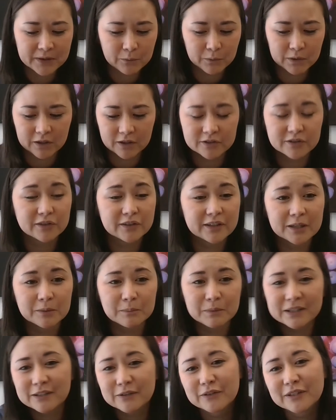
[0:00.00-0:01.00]
We also need to
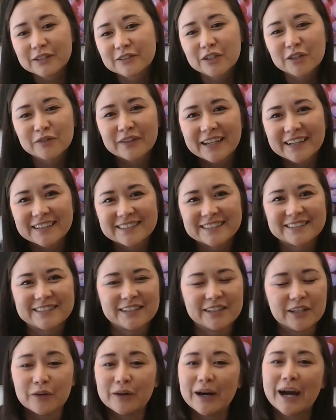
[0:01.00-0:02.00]
be doing surveys
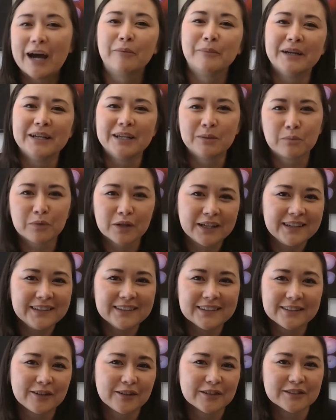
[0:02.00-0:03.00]
to know how many
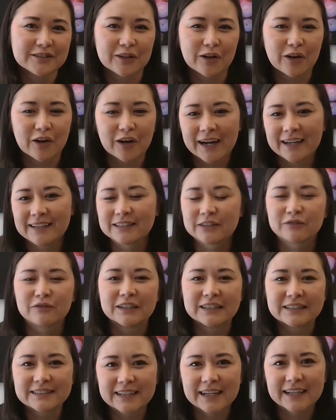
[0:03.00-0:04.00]
breeding adults are at
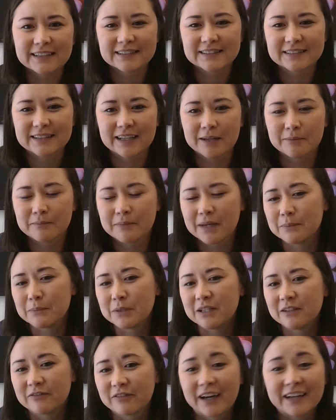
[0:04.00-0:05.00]
different sites and
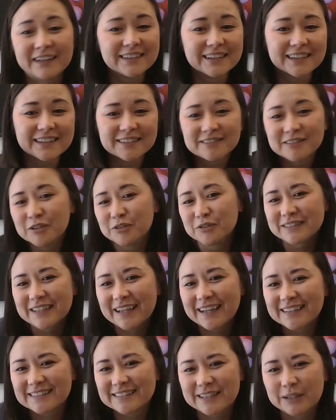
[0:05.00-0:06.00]
maybe finding new
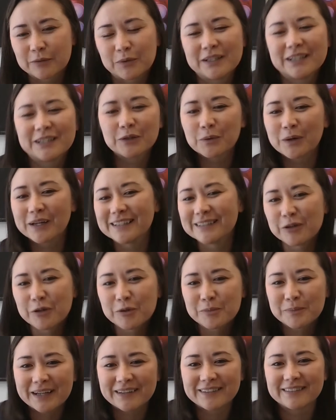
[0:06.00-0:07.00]
sites that we didn't quite know
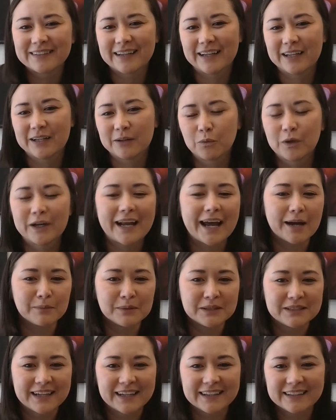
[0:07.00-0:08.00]
about and what
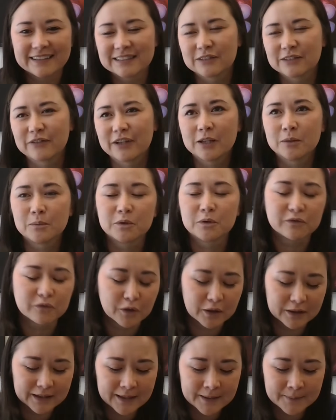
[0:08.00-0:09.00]
habitat is available
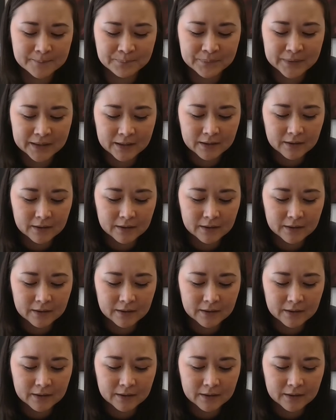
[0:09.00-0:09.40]
for them.